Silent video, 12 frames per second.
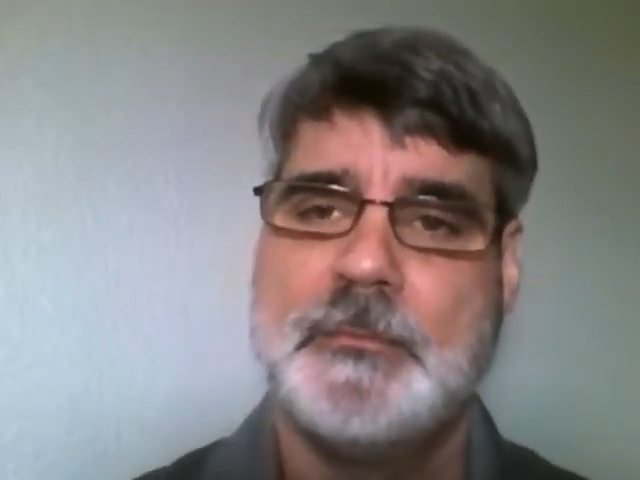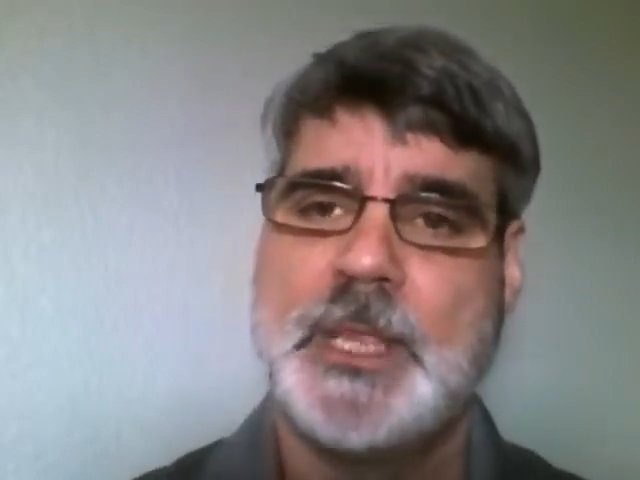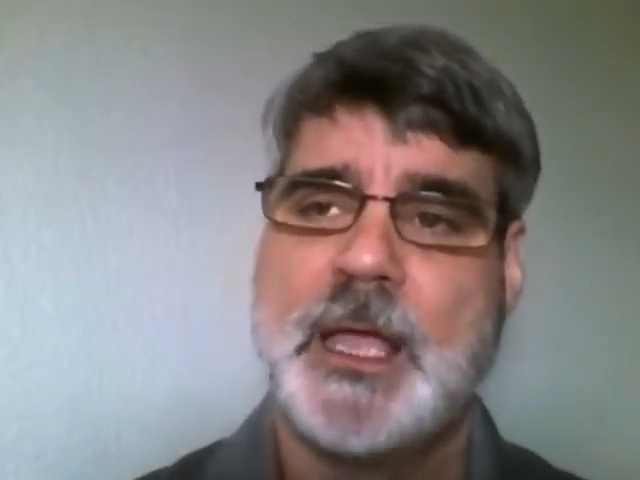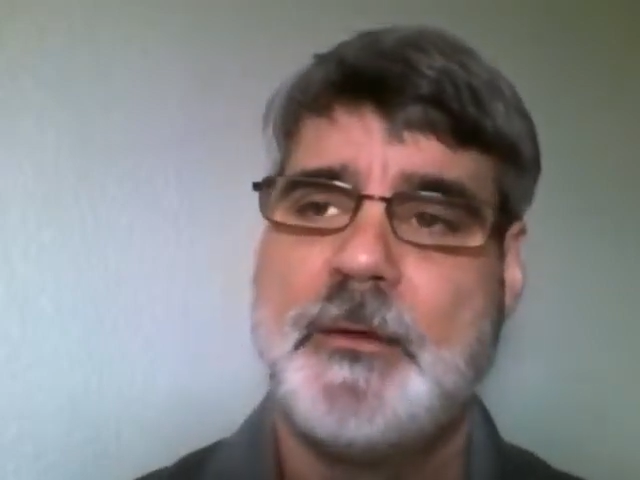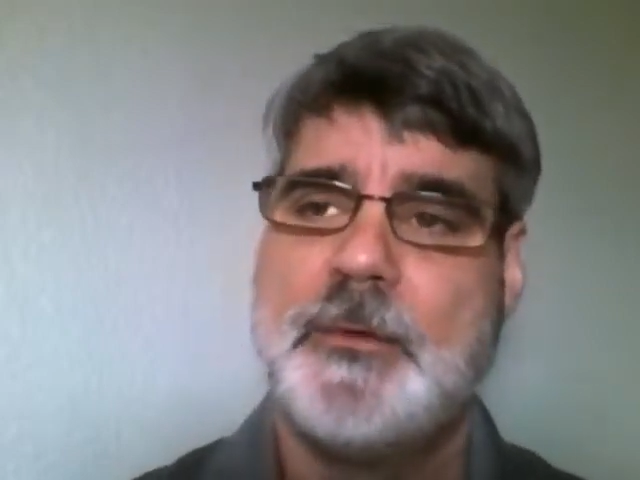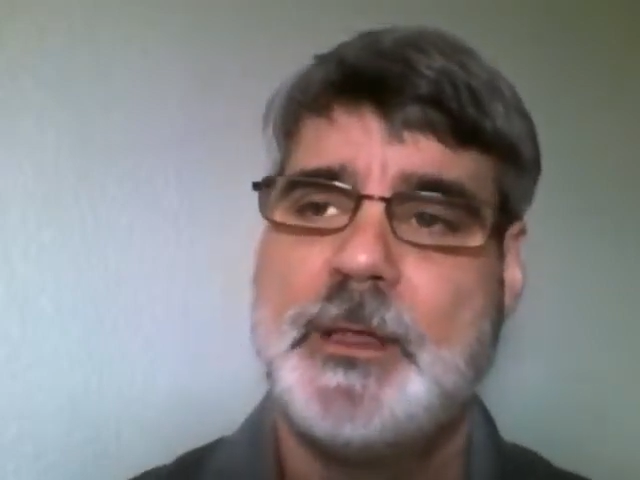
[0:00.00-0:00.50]

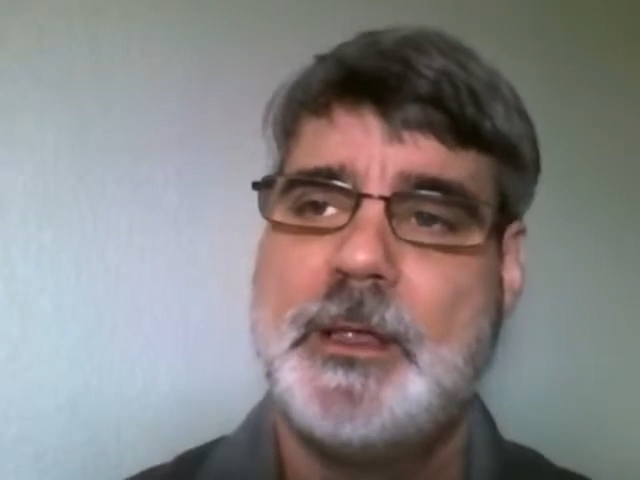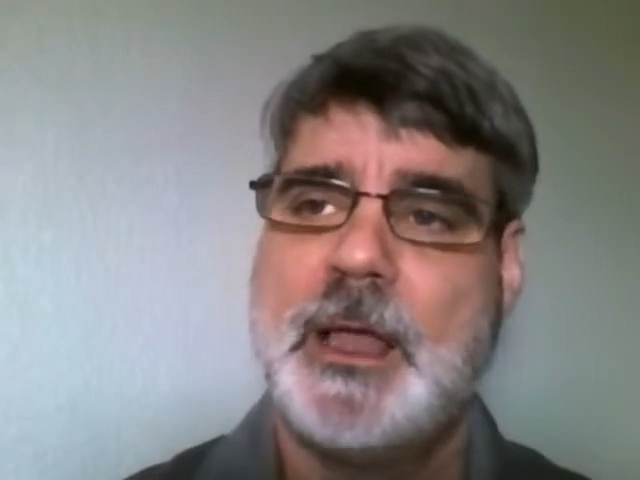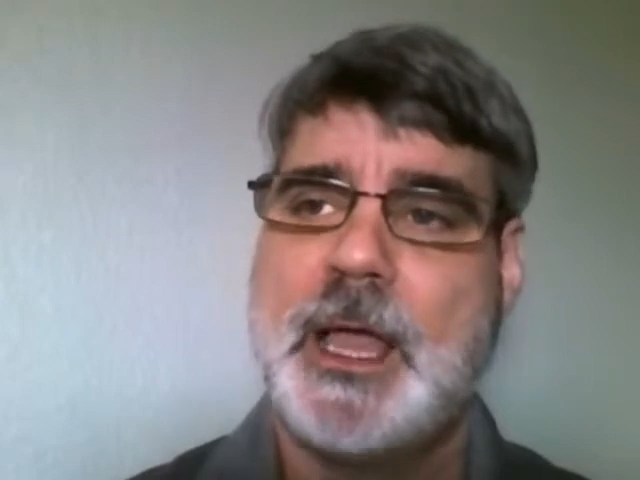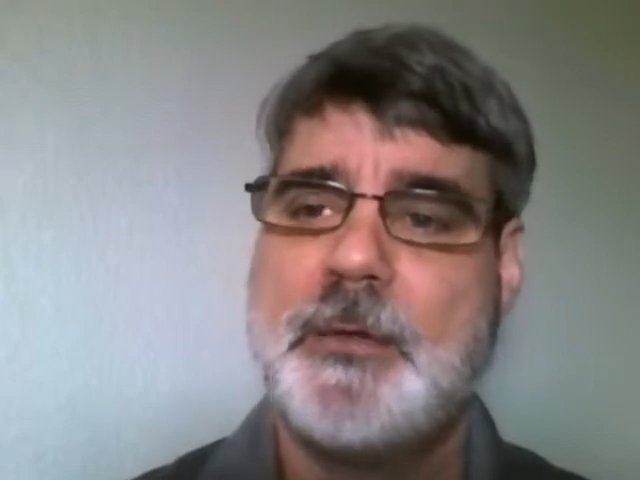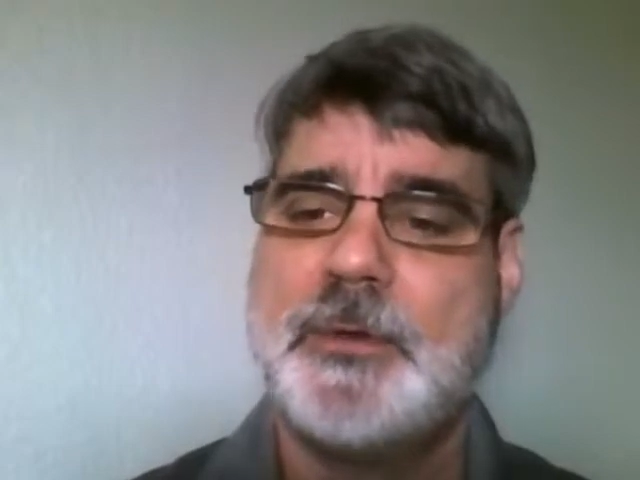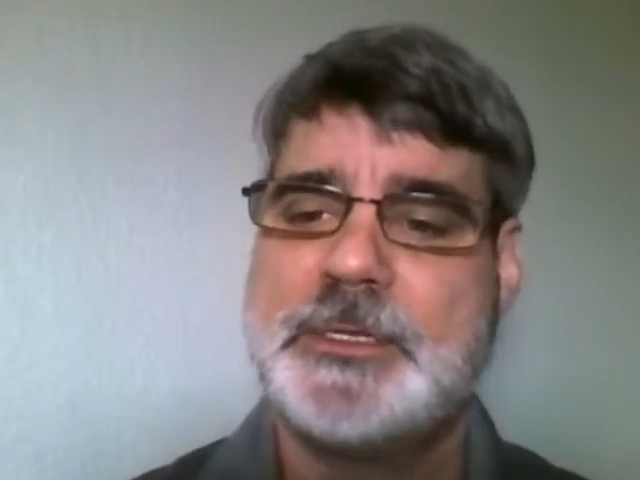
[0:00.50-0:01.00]
Now,
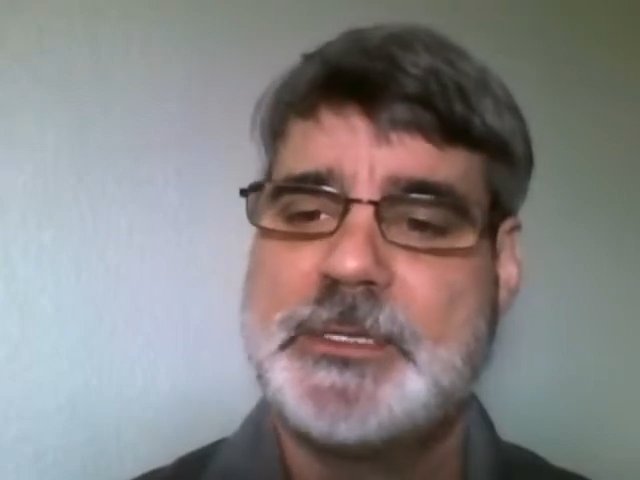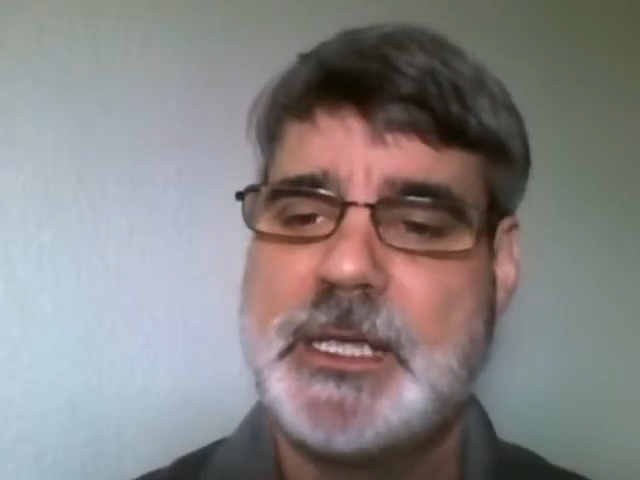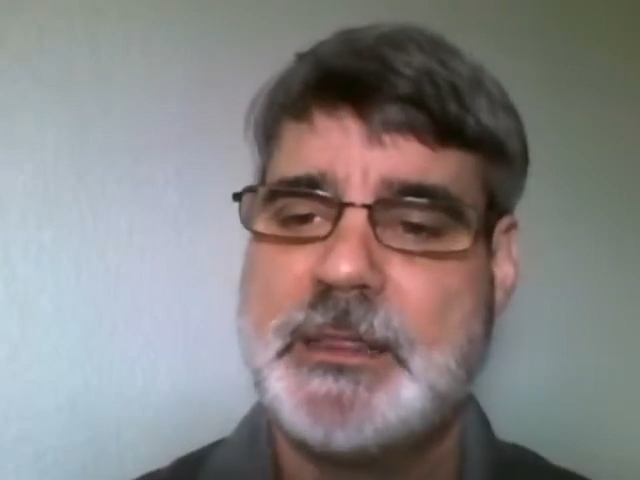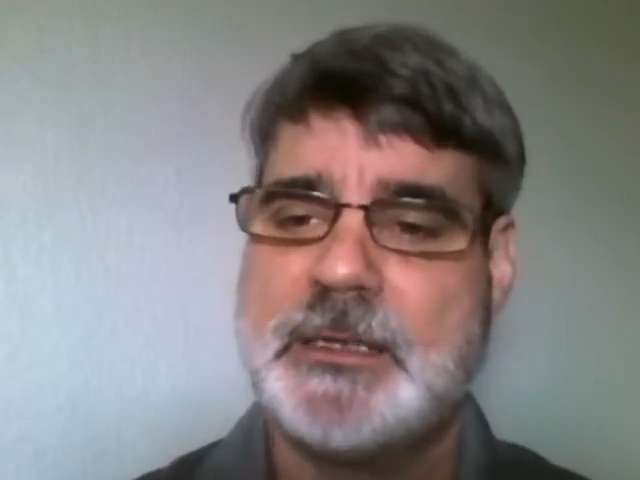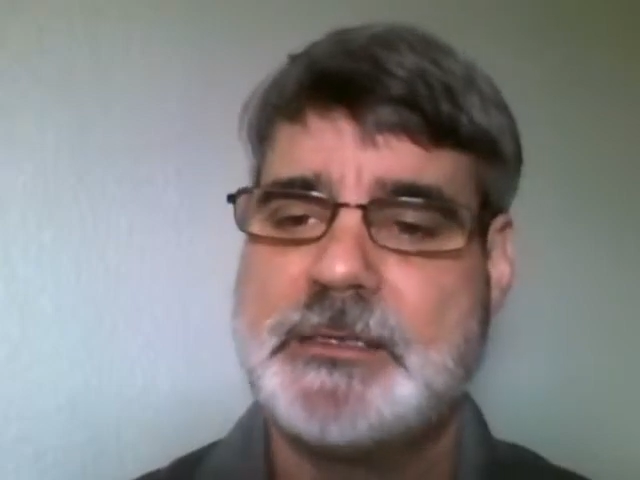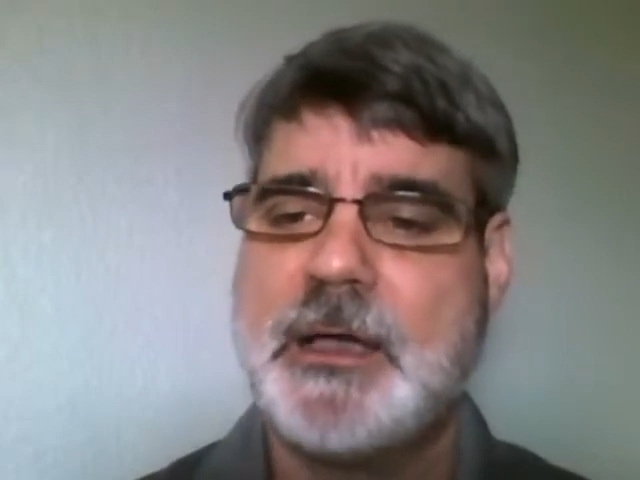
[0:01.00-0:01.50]
I would
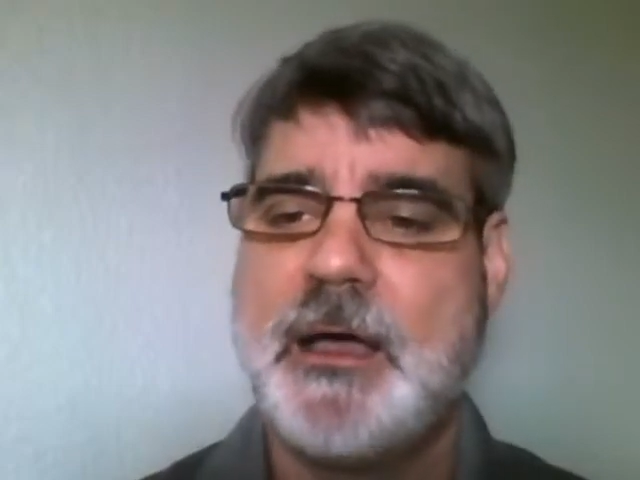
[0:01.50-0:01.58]
say that